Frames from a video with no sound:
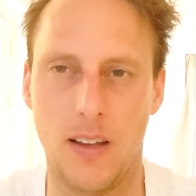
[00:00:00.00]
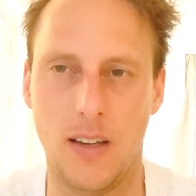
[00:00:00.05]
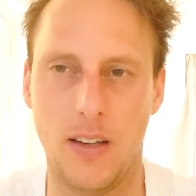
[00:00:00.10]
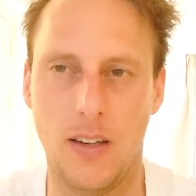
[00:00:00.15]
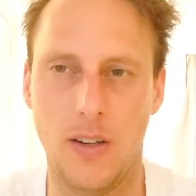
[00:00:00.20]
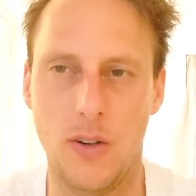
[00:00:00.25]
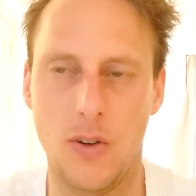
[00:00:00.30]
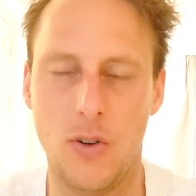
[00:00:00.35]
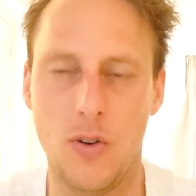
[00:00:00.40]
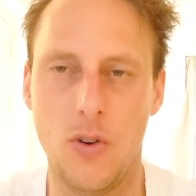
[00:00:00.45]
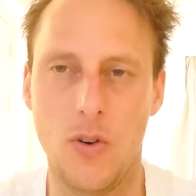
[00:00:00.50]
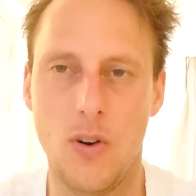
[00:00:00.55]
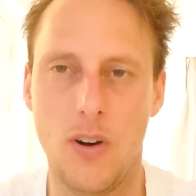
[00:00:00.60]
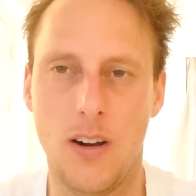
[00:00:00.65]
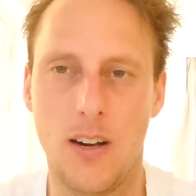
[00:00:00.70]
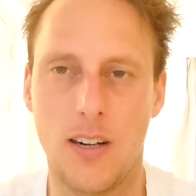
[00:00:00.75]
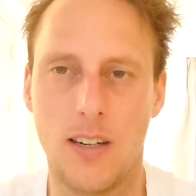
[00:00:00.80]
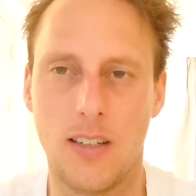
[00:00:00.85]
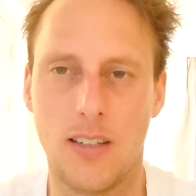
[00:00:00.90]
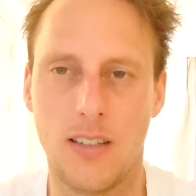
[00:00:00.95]
You
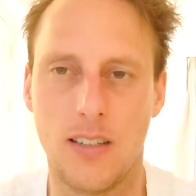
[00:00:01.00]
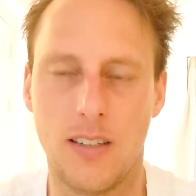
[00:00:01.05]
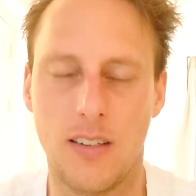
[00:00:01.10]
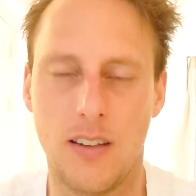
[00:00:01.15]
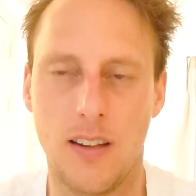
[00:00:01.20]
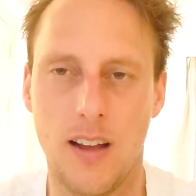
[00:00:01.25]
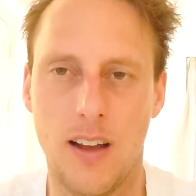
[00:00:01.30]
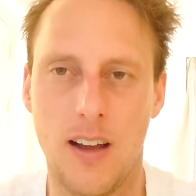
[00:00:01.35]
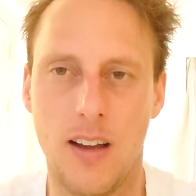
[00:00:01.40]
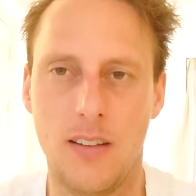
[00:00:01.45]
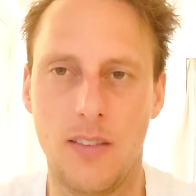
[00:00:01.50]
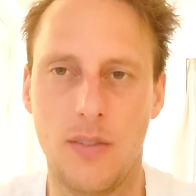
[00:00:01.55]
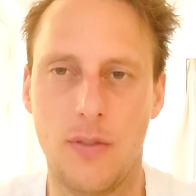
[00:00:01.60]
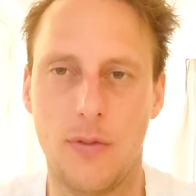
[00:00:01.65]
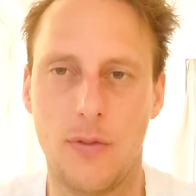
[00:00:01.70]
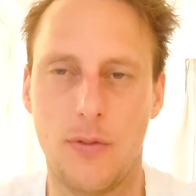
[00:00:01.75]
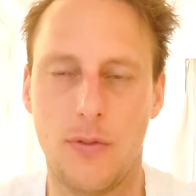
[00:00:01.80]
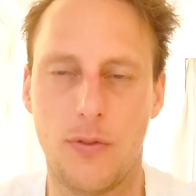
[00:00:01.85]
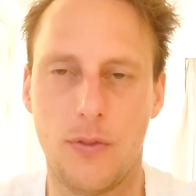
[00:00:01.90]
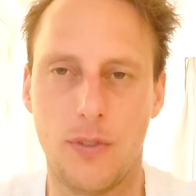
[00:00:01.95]
are not
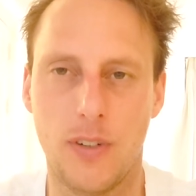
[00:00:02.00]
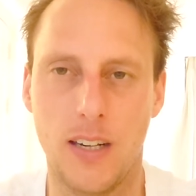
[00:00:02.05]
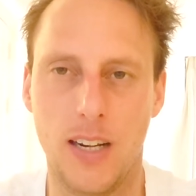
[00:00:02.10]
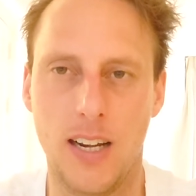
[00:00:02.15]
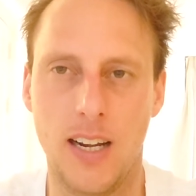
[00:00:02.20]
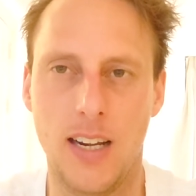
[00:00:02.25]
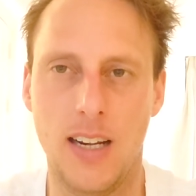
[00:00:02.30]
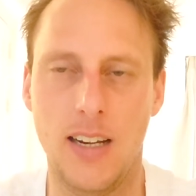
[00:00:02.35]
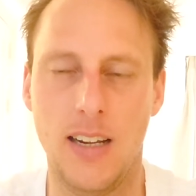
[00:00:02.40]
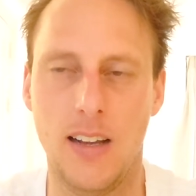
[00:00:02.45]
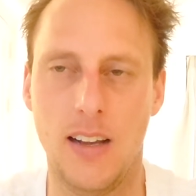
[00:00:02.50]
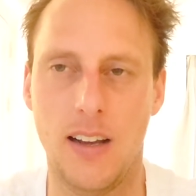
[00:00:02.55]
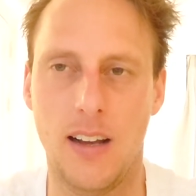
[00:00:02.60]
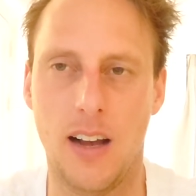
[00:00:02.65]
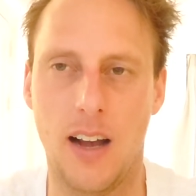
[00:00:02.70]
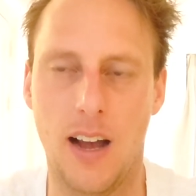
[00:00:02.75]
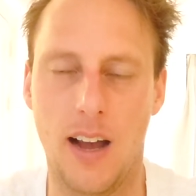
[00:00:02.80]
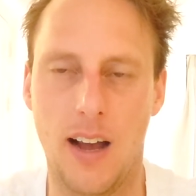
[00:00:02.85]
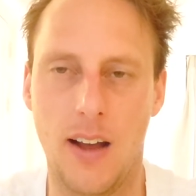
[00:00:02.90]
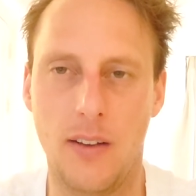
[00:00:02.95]
free
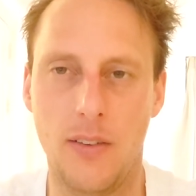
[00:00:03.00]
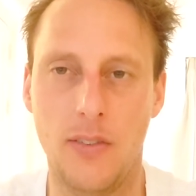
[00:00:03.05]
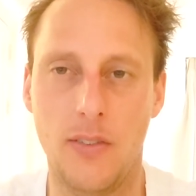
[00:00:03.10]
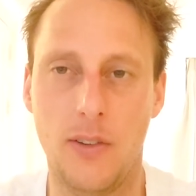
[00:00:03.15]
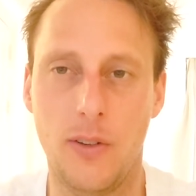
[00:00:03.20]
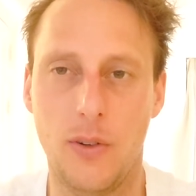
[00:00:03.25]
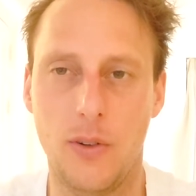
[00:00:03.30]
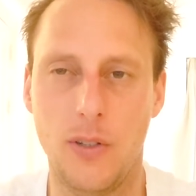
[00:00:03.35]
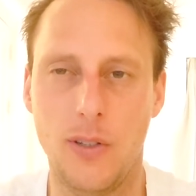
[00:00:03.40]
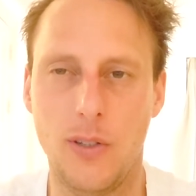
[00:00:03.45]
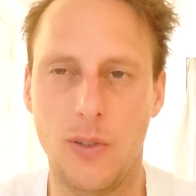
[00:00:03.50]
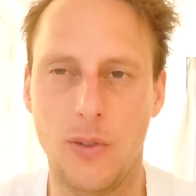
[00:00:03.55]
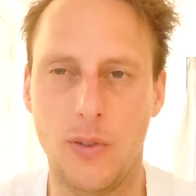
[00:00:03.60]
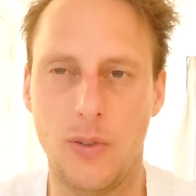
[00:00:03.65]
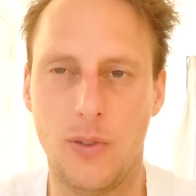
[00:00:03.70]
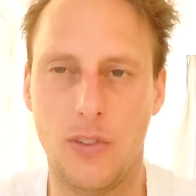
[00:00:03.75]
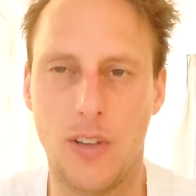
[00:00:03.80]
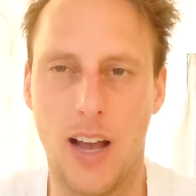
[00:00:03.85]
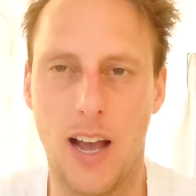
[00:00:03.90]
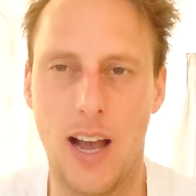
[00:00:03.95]
until you
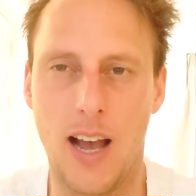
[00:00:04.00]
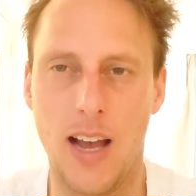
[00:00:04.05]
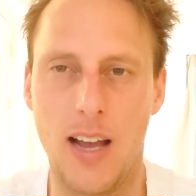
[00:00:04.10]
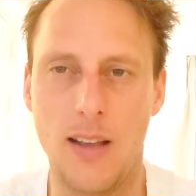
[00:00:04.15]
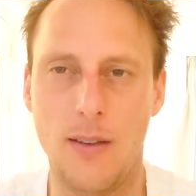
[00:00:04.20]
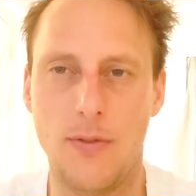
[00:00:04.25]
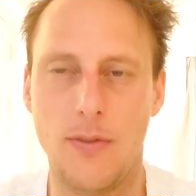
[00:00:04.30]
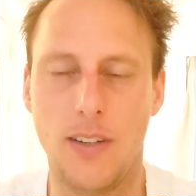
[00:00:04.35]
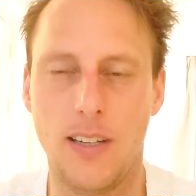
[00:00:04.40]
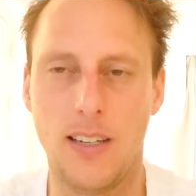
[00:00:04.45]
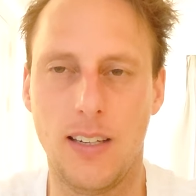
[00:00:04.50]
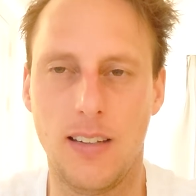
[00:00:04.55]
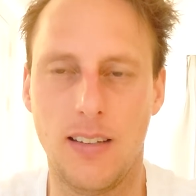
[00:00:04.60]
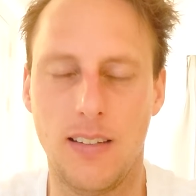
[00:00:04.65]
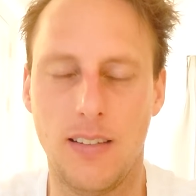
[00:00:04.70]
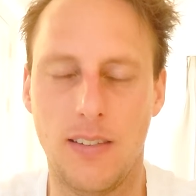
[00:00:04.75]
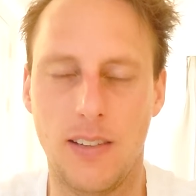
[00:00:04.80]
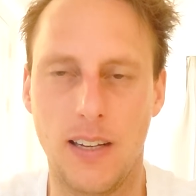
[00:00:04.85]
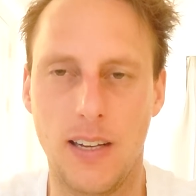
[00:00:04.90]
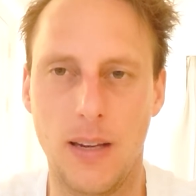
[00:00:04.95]
dive
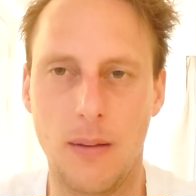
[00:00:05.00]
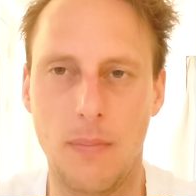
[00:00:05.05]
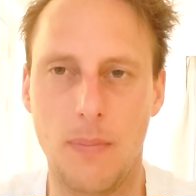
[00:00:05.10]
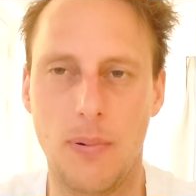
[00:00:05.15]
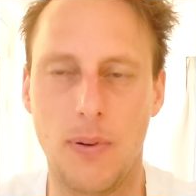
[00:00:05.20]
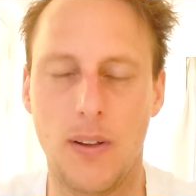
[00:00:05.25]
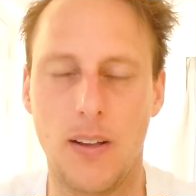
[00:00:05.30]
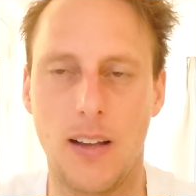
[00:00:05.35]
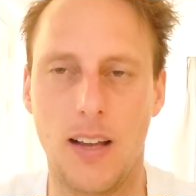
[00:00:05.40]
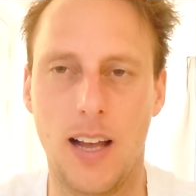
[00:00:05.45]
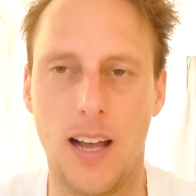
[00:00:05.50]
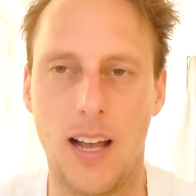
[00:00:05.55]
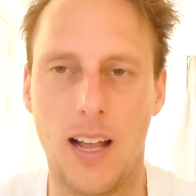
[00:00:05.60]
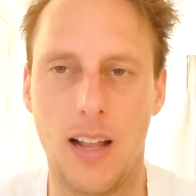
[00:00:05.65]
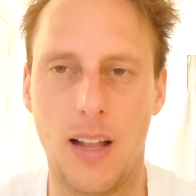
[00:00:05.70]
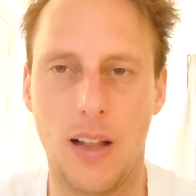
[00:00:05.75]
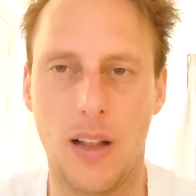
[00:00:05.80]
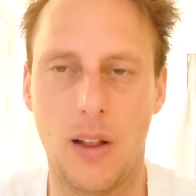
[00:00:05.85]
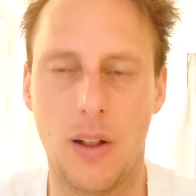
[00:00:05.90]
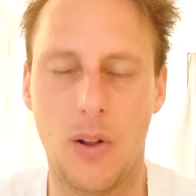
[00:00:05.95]
in deep
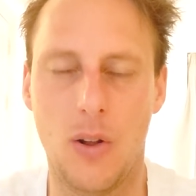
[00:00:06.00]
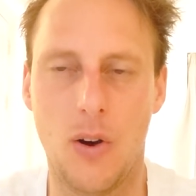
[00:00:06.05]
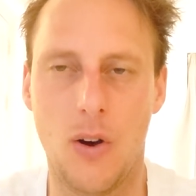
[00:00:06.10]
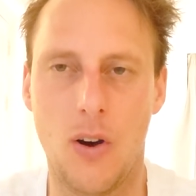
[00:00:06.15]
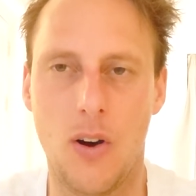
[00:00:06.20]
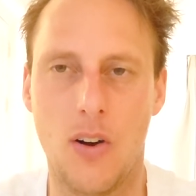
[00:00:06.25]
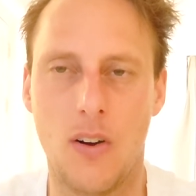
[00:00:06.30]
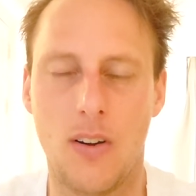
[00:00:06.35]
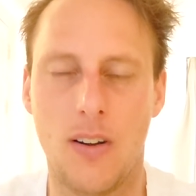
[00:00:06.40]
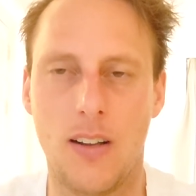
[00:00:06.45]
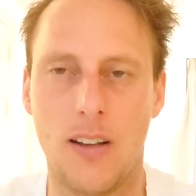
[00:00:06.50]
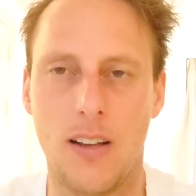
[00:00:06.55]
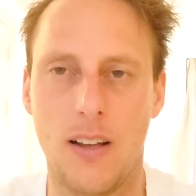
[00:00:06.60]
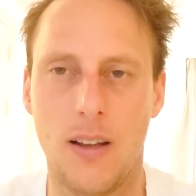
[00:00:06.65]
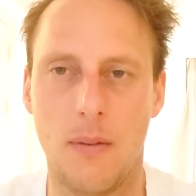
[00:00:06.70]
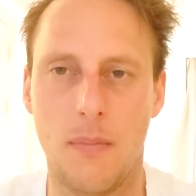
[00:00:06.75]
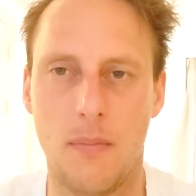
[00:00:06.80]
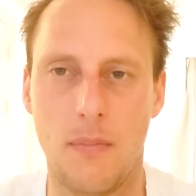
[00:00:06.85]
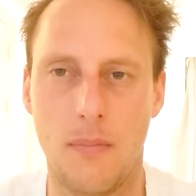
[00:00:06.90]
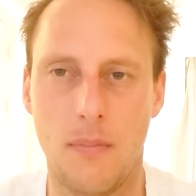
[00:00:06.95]
and long
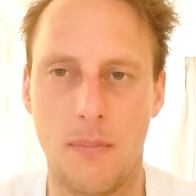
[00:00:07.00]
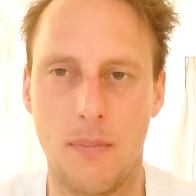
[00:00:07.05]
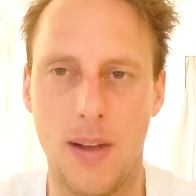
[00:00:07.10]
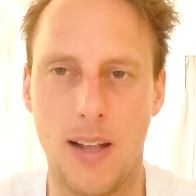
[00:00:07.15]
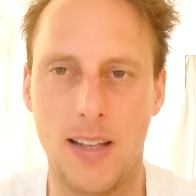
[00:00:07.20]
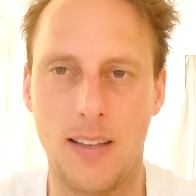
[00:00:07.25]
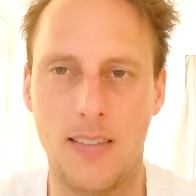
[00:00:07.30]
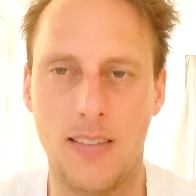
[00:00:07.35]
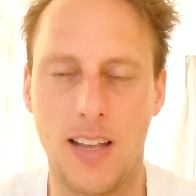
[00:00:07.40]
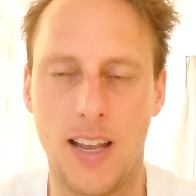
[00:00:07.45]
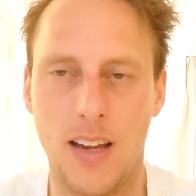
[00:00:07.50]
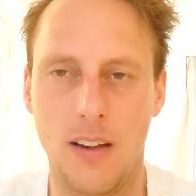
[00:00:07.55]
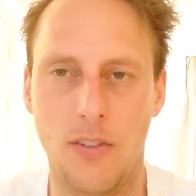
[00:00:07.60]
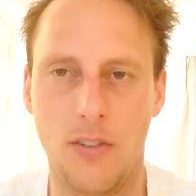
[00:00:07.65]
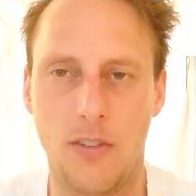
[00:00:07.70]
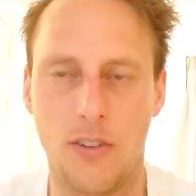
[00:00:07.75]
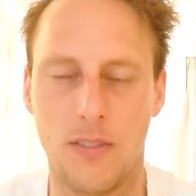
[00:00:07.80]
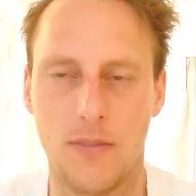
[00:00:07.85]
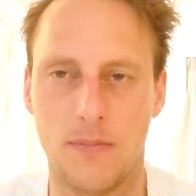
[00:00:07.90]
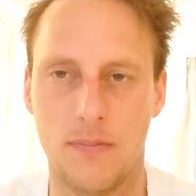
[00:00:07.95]

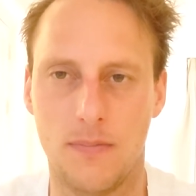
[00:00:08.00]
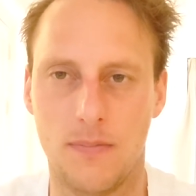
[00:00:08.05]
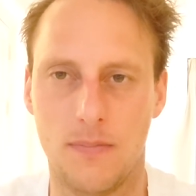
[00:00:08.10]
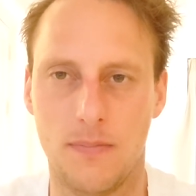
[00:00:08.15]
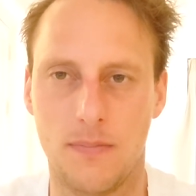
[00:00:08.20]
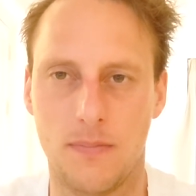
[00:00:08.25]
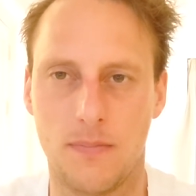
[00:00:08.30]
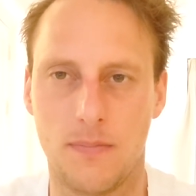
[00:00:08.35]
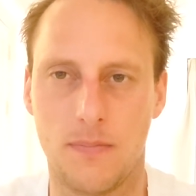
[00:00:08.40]
meditation.